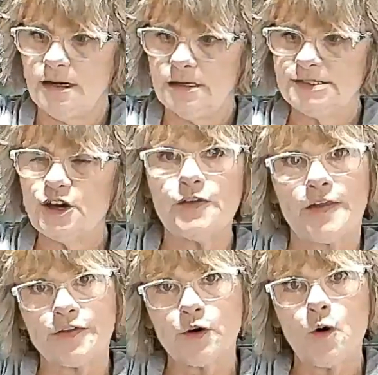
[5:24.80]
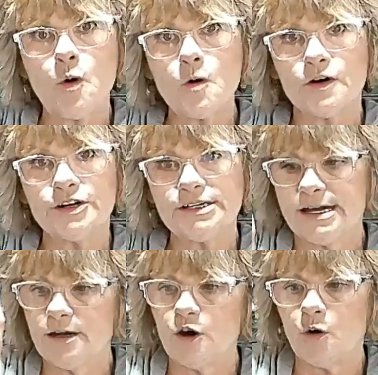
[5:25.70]
so that the cord
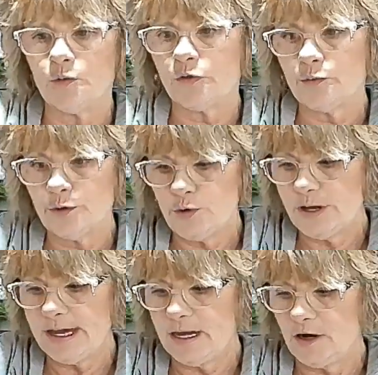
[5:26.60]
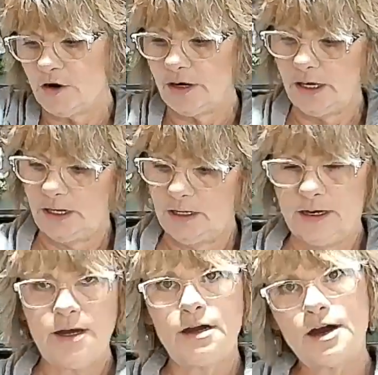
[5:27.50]
can go through here,
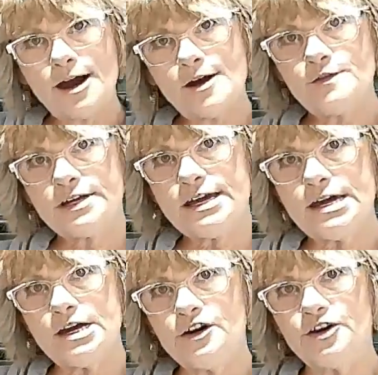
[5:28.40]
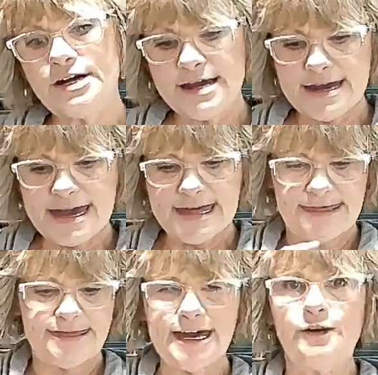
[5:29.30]
out here, and
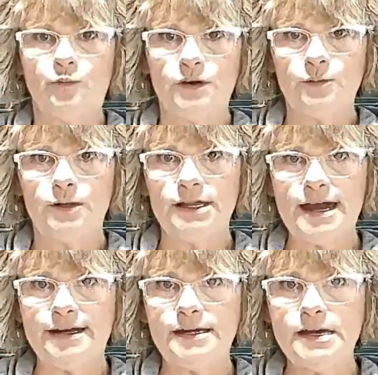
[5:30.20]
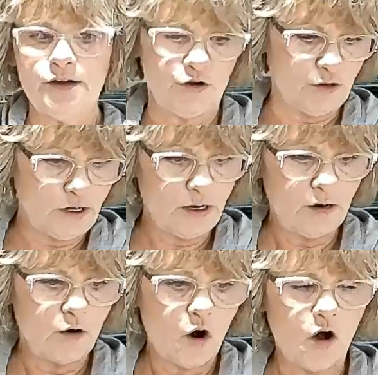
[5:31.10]
then we will adhere
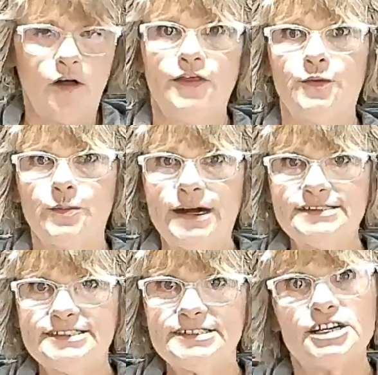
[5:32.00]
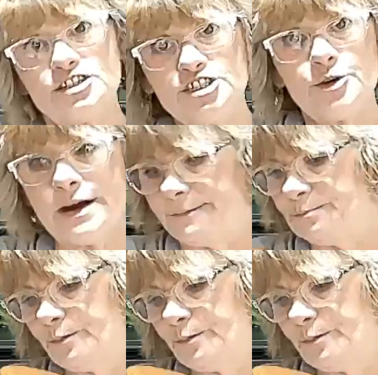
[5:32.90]
all the rest to it.